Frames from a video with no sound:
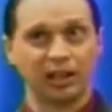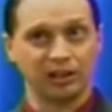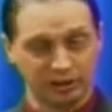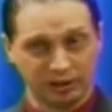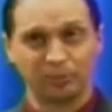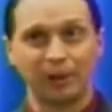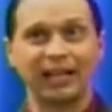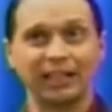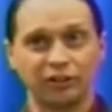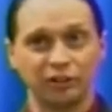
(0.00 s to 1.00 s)
and
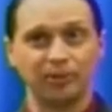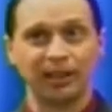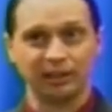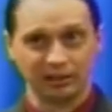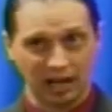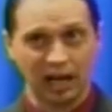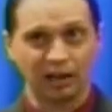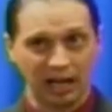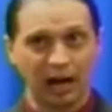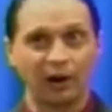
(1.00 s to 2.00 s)
explain it to me,
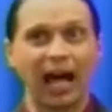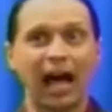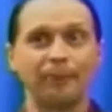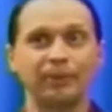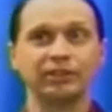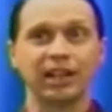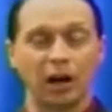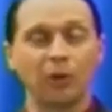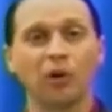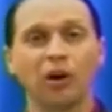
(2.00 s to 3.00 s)
how it happens,
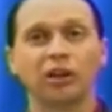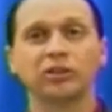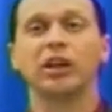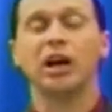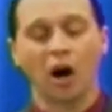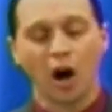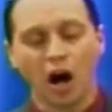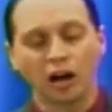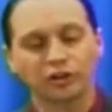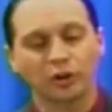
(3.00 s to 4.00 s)
how it works.
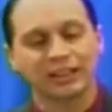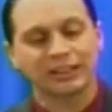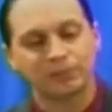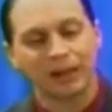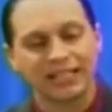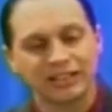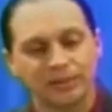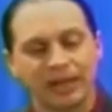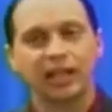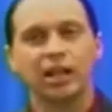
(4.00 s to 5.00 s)
Also explain
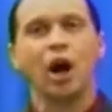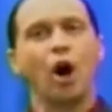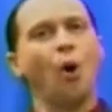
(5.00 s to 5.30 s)
to me